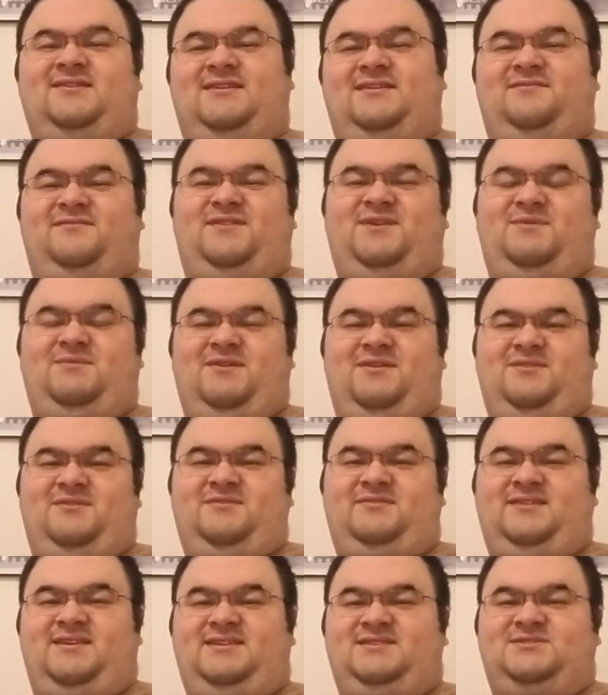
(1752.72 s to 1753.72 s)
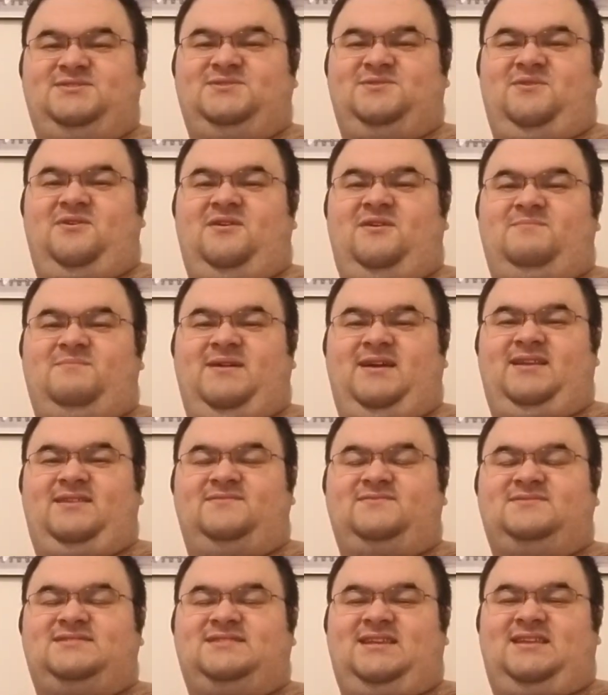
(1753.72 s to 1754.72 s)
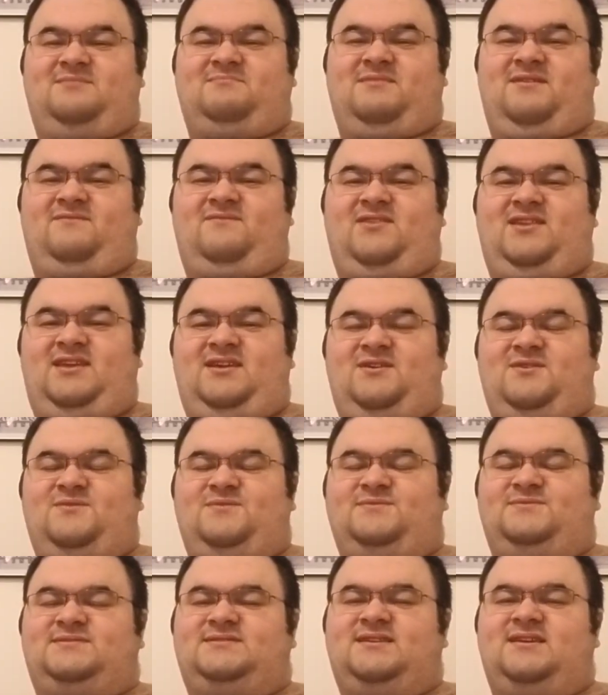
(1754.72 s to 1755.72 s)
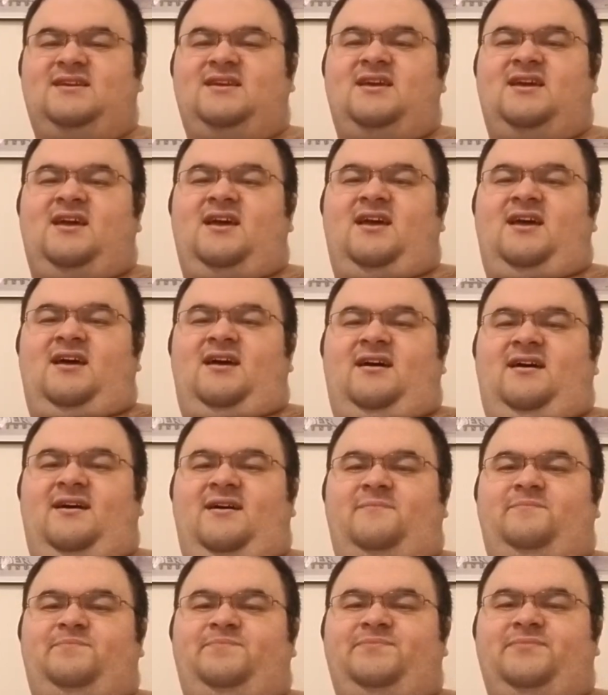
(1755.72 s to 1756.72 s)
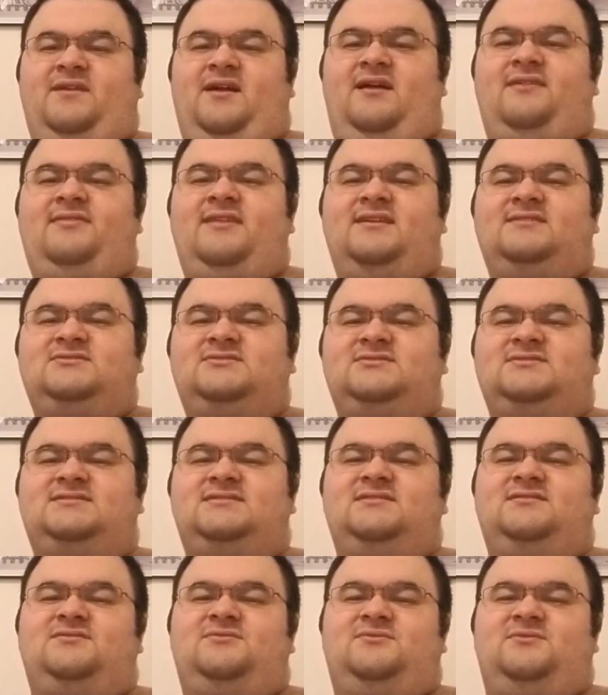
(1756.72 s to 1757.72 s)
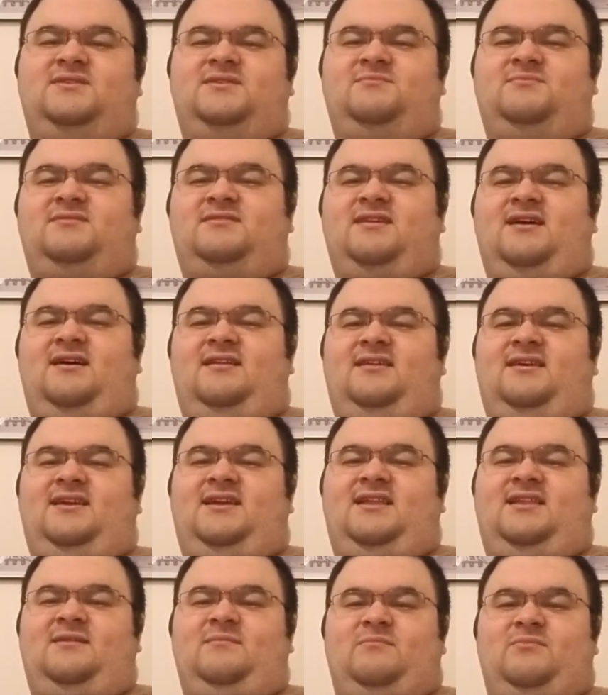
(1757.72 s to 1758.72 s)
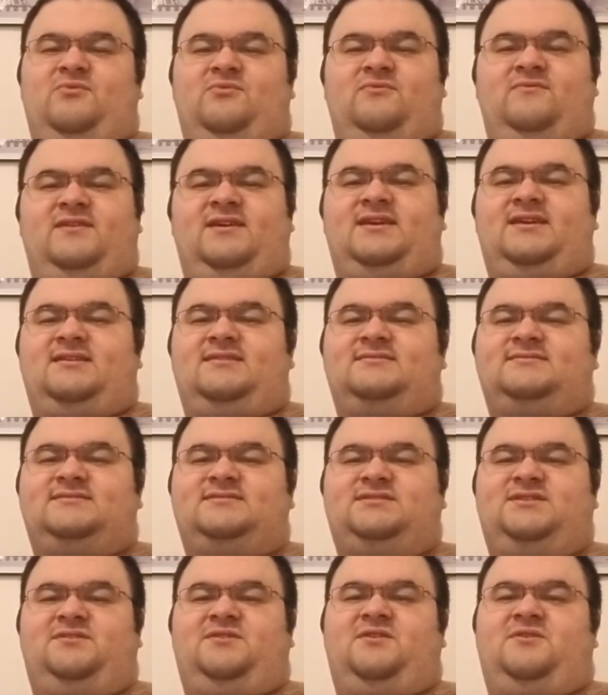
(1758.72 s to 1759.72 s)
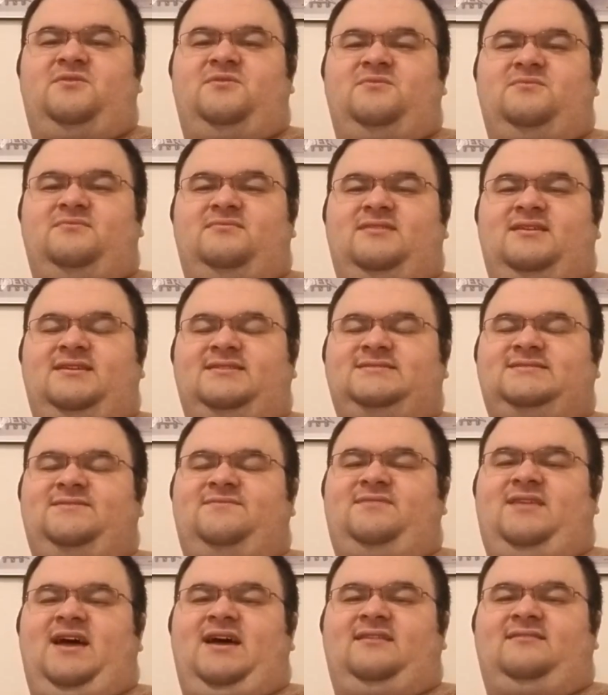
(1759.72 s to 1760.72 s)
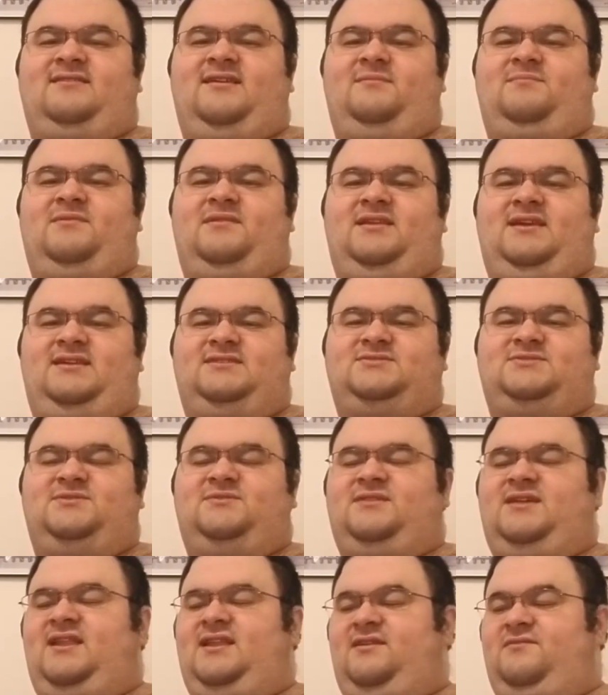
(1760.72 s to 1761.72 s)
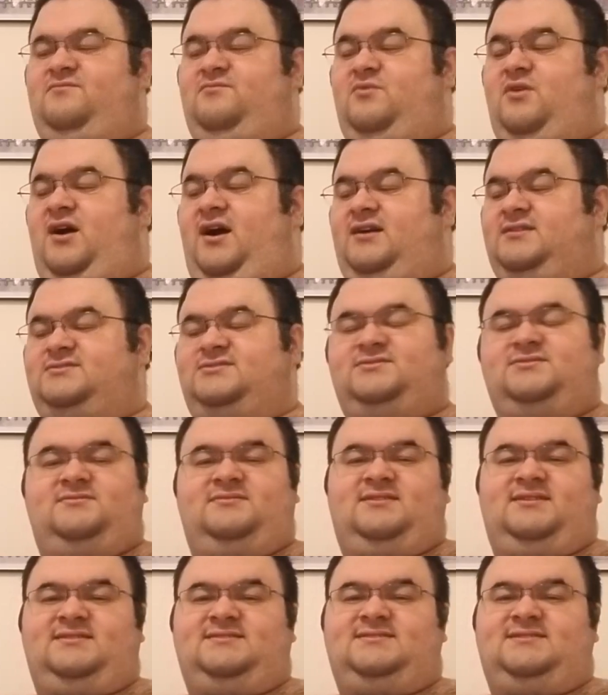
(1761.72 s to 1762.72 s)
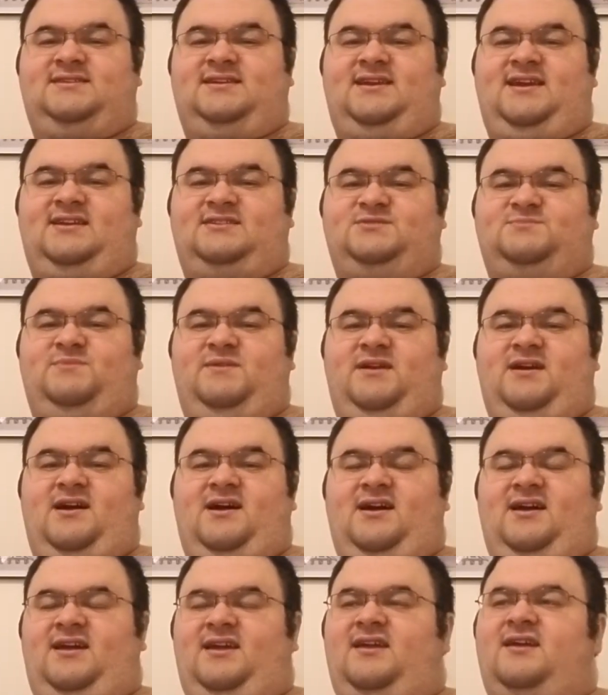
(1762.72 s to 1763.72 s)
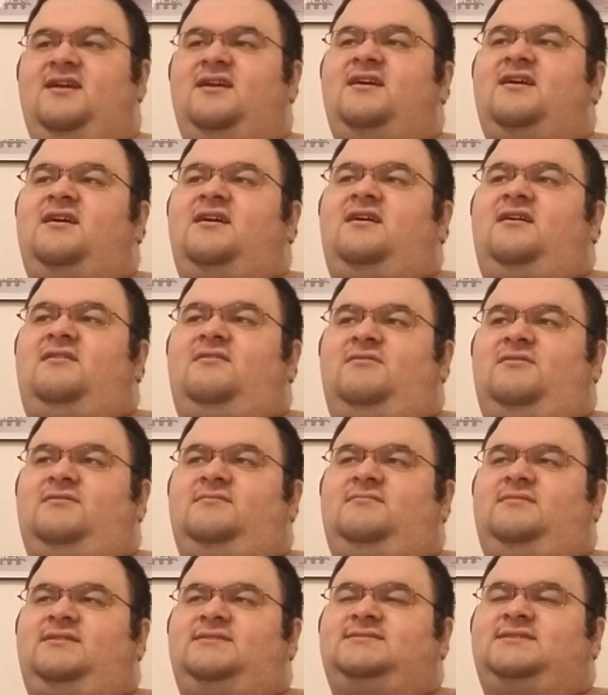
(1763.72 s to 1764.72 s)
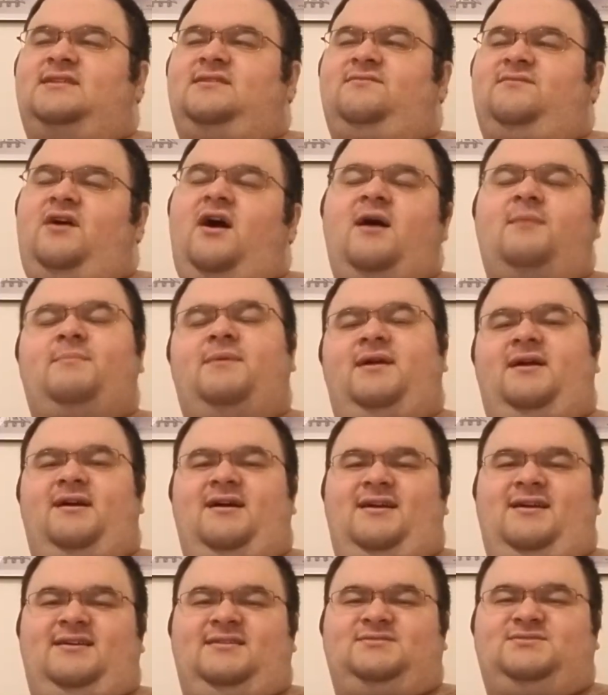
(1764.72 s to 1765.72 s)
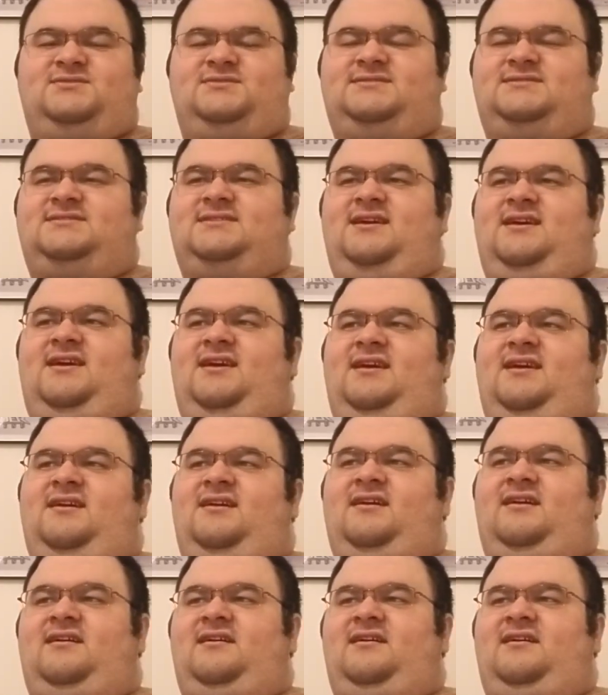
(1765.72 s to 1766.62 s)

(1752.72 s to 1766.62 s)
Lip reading: and a few other things you all might have seen in my videos. And then just including with that, like any movies, things of that type of nature that I've watched or things that catch my eye, or things that have caught my eye, I should say,